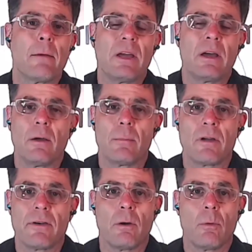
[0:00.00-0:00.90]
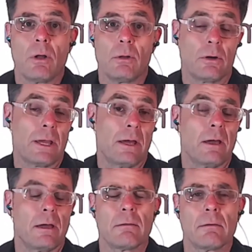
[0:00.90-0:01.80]
do I get that behind my firewall,
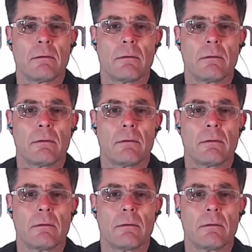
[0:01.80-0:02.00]
or can I?